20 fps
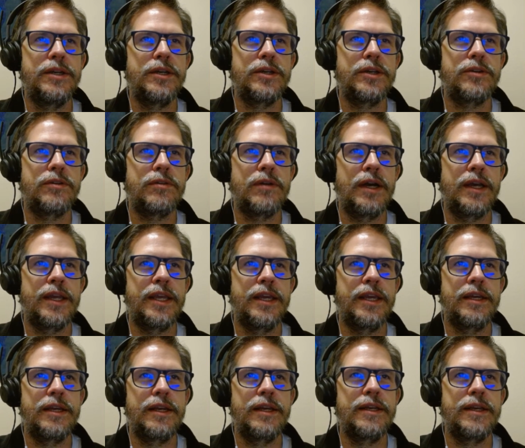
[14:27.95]

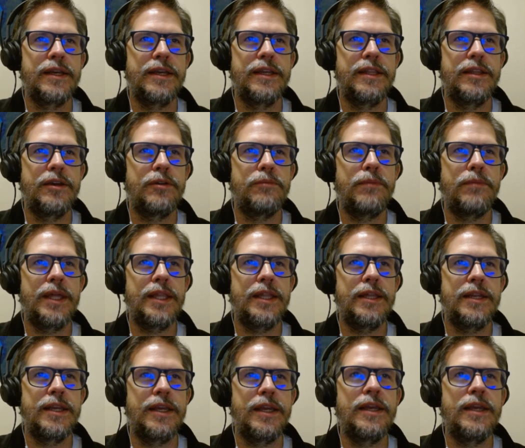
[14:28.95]
crying in their
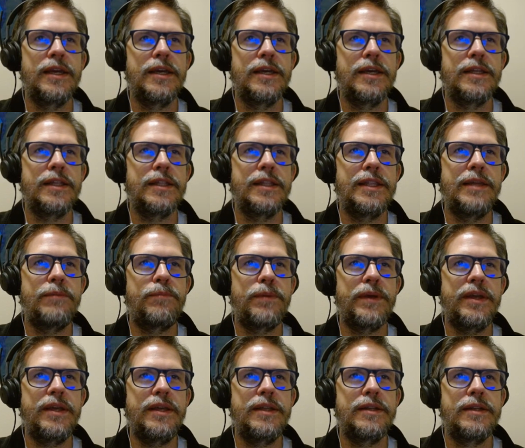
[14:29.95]
melody, leap
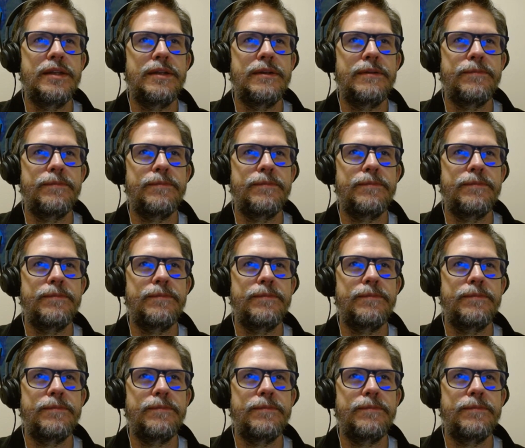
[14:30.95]
in,